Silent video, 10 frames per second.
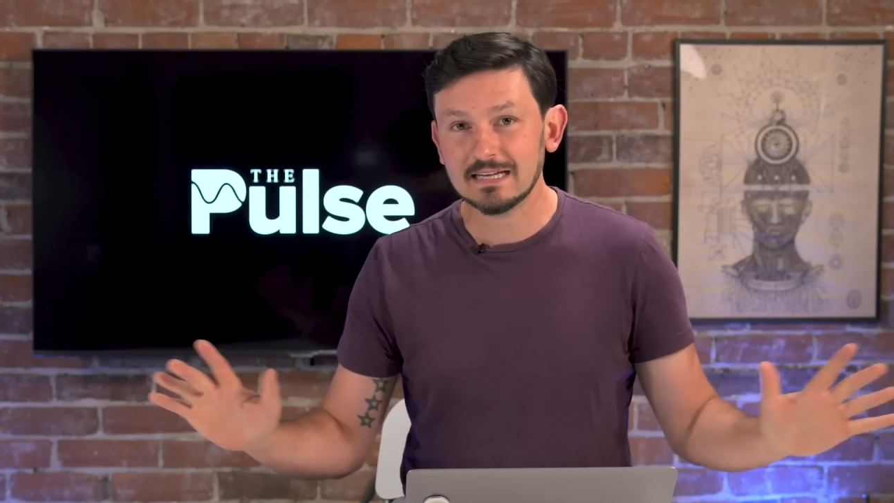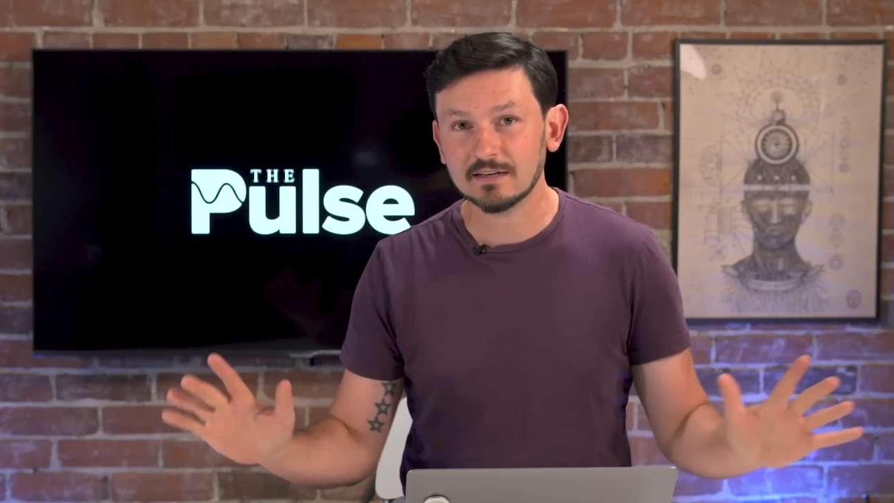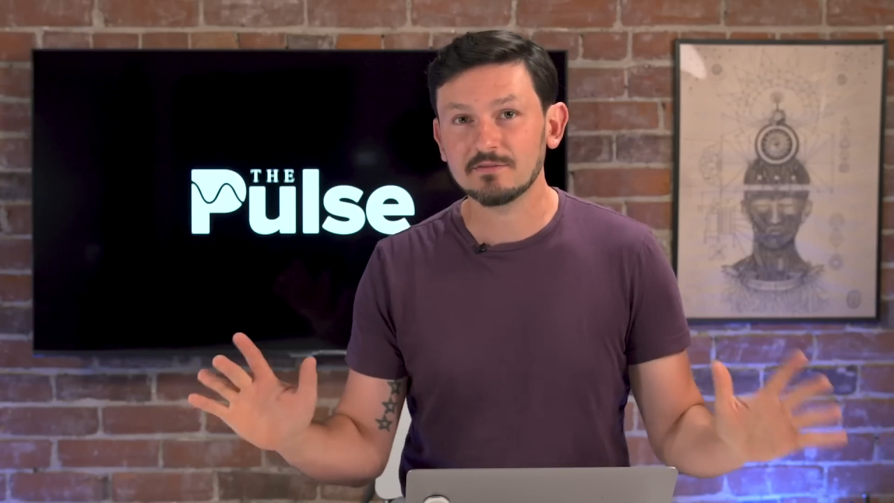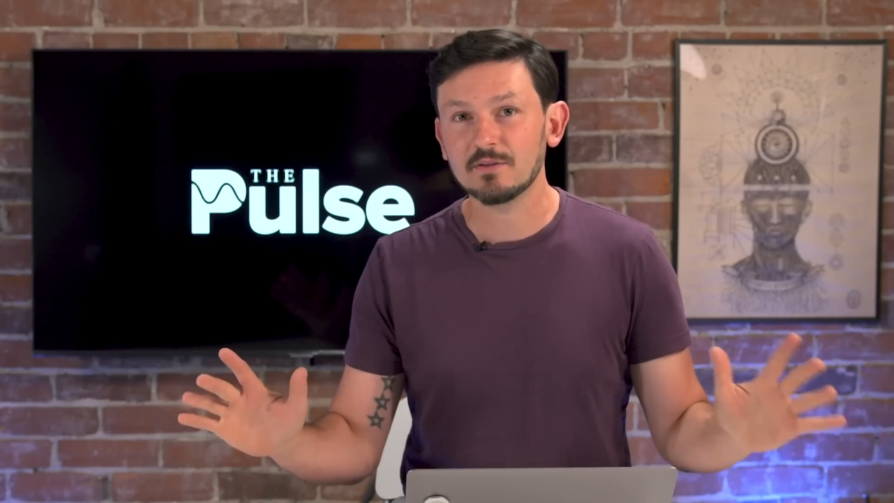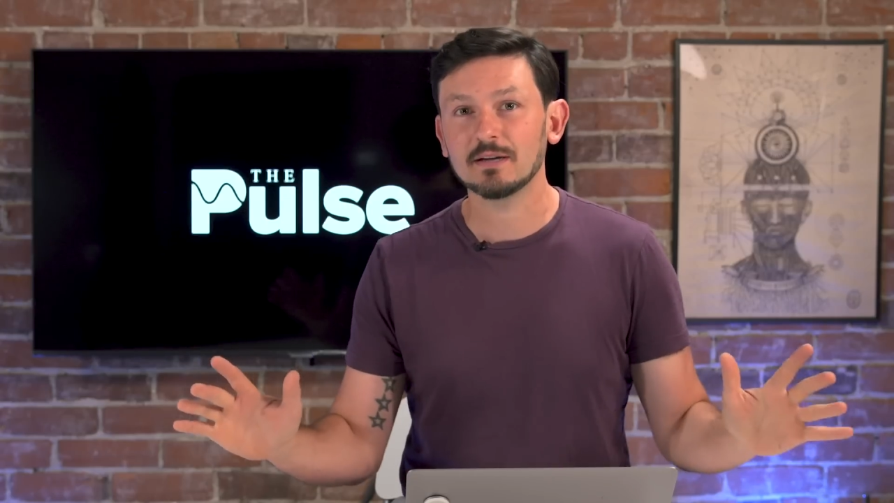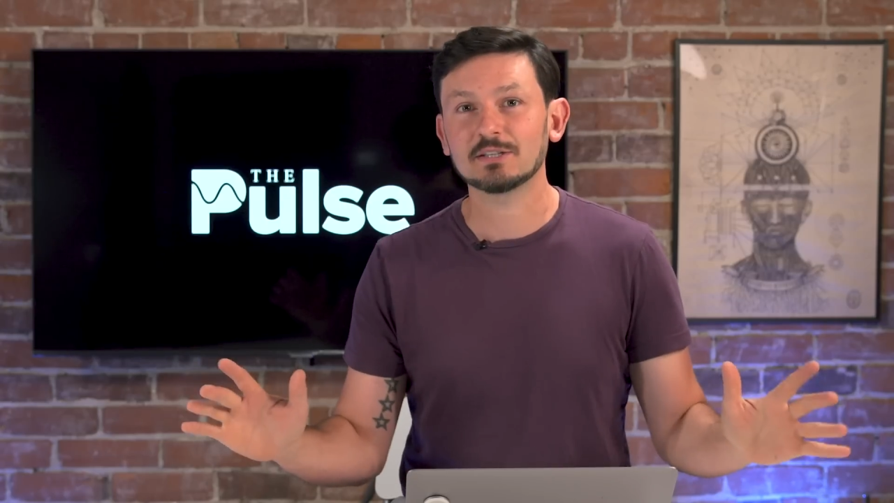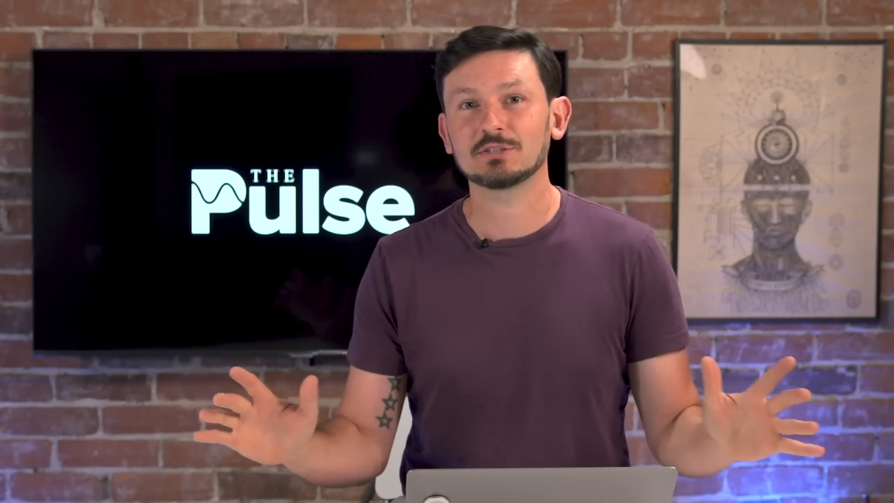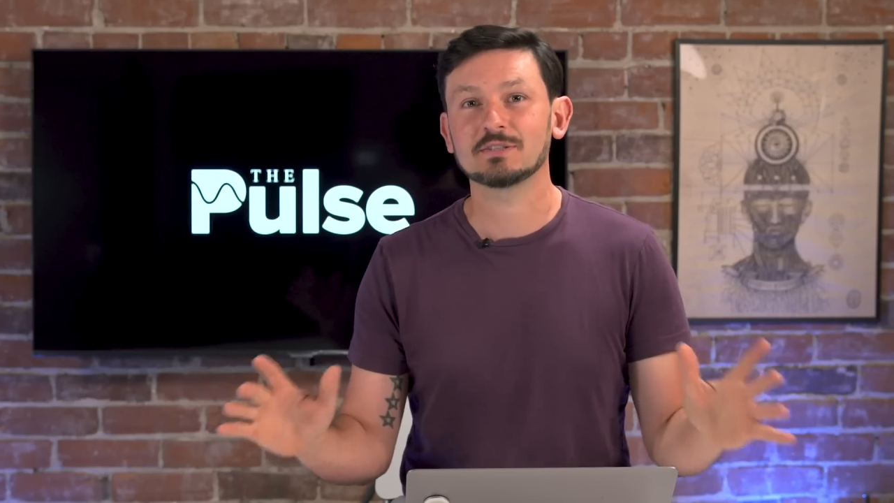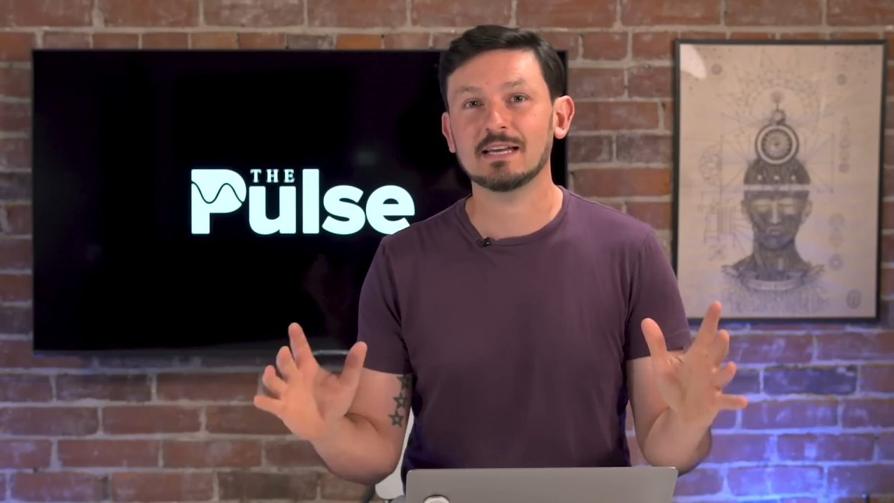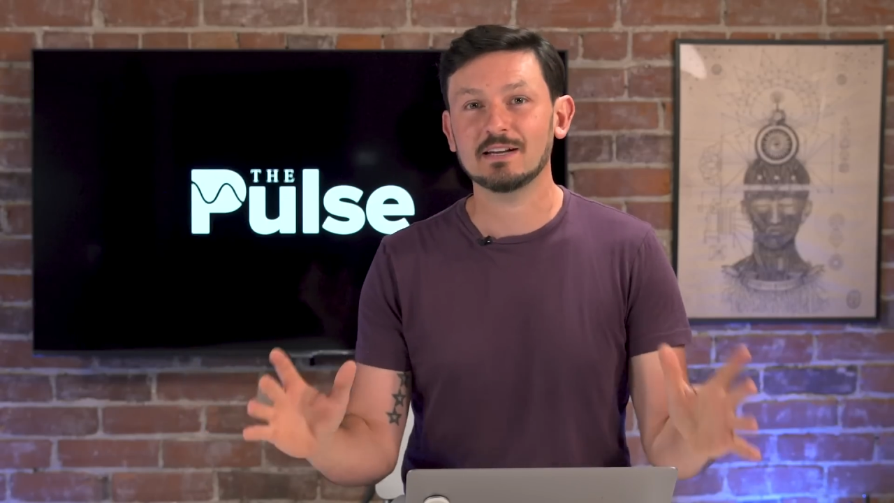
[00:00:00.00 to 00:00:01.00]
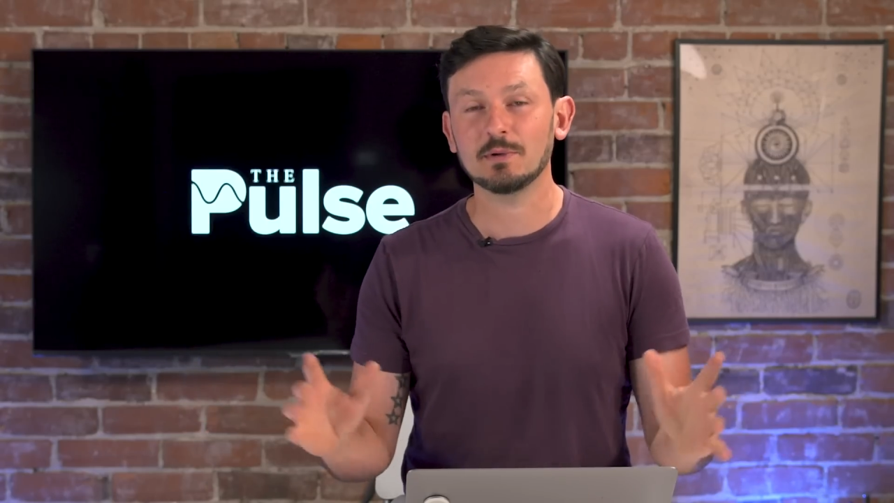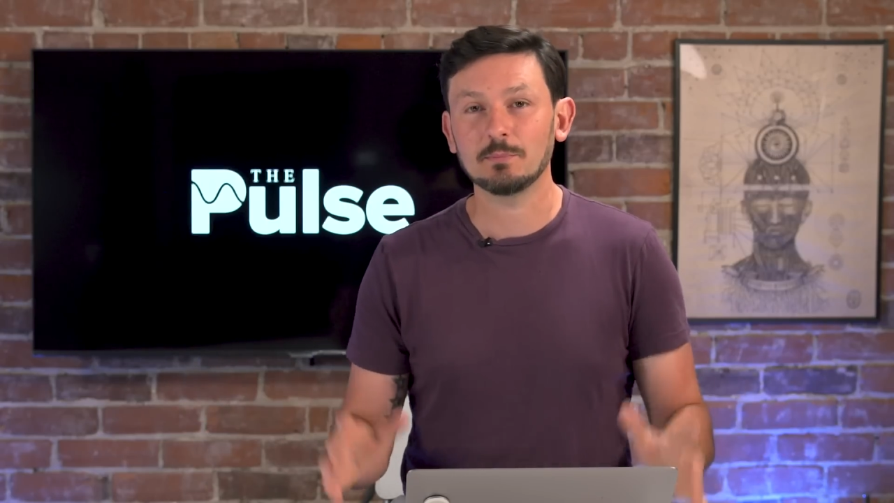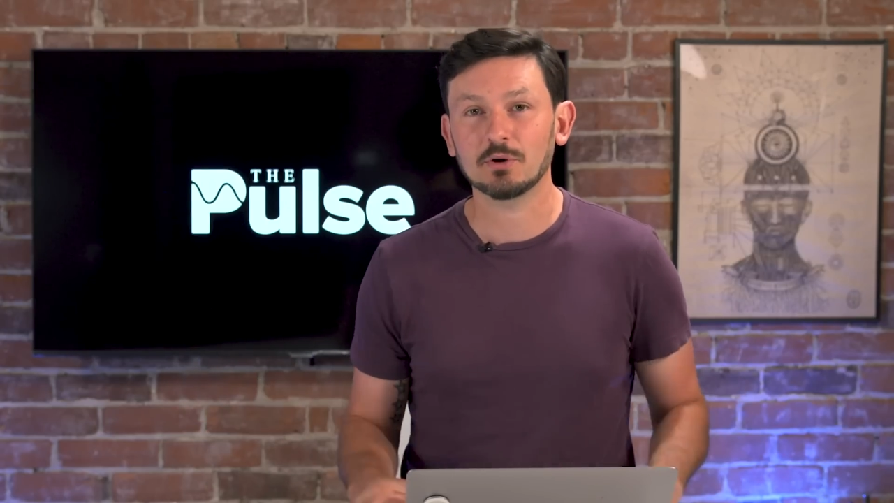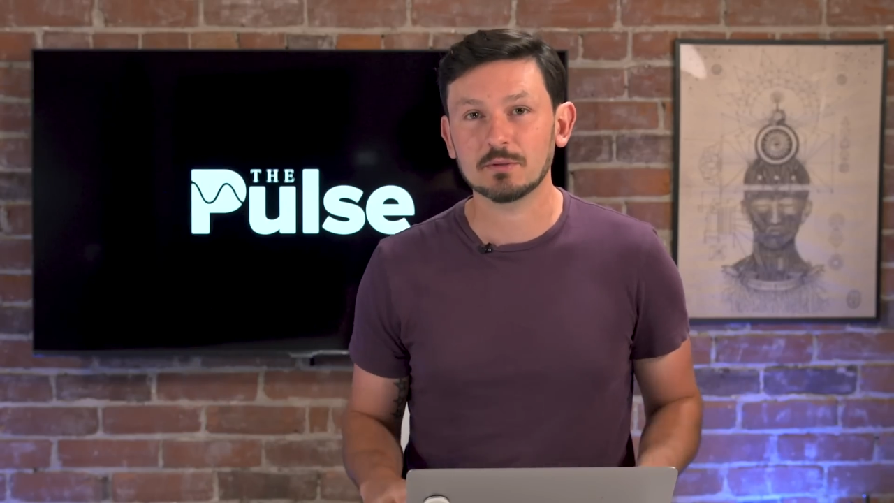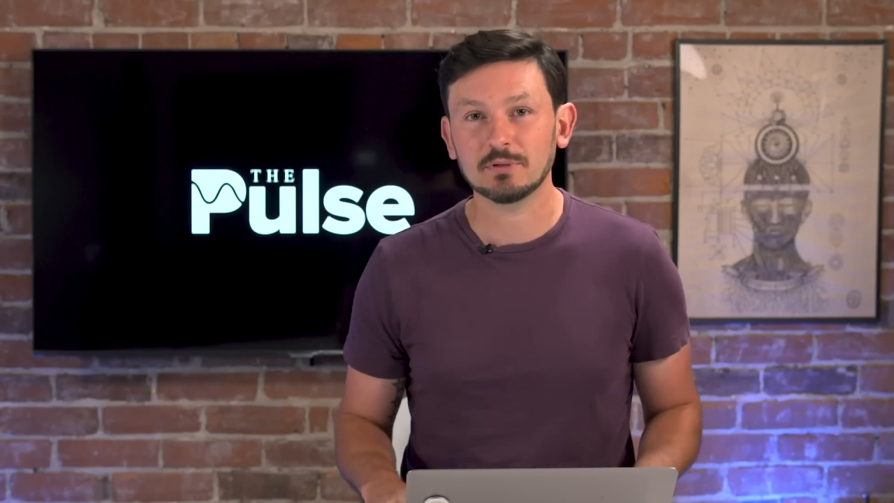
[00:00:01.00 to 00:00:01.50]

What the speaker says: none of the measures that have been put